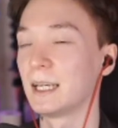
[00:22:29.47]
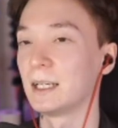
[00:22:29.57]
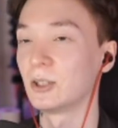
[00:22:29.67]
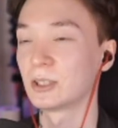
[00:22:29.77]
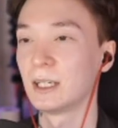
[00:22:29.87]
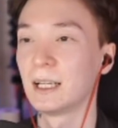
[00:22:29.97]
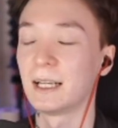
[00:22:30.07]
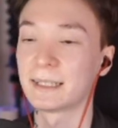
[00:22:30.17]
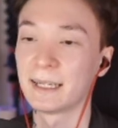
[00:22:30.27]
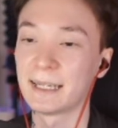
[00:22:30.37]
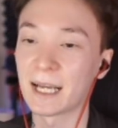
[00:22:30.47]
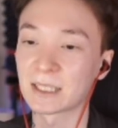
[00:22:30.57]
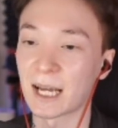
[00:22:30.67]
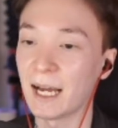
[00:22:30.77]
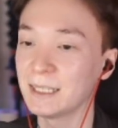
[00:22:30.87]
He has
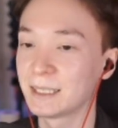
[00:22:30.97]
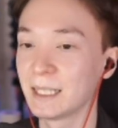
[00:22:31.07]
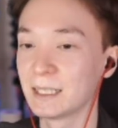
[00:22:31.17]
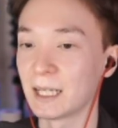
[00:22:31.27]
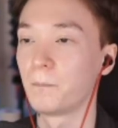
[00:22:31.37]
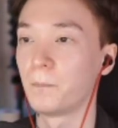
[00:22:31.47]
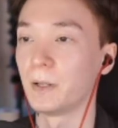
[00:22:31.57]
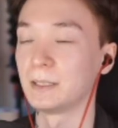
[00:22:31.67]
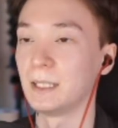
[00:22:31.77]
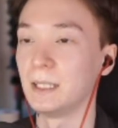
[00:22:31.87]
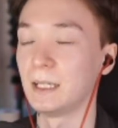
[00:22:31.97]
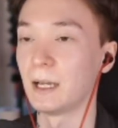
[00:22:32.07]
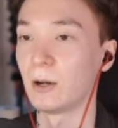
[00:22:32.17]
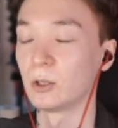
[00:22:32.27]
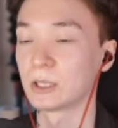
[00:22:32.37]
a high skill cap, but he
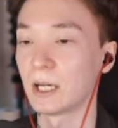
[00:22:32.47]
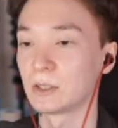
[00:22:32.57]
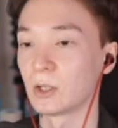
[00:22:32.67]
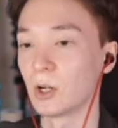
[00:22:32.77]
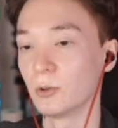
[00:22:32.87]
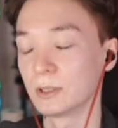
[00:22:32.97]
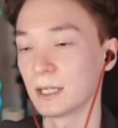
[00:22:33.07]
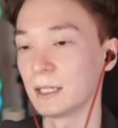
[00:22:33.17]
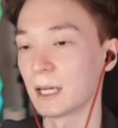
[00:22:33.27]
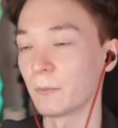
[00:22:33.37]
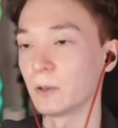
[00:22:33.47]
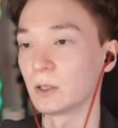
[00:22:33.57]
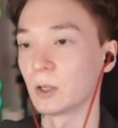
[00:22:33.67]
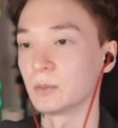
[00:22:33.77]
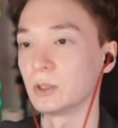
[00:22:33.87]
also has a low skill cap when it
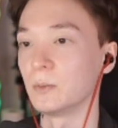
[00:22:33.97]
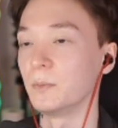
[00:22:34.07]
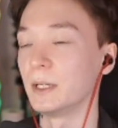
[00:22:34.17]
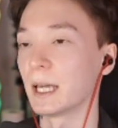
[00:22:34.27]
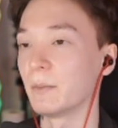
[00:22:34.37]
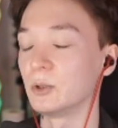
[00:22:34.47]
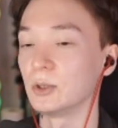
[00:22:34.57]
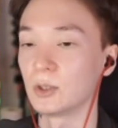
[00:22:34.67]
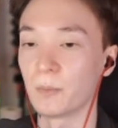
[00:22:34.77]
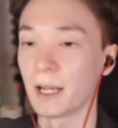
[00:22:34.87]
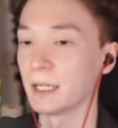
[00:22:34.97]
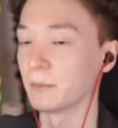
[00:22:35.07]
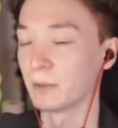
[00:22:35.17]
comes to being able to play him.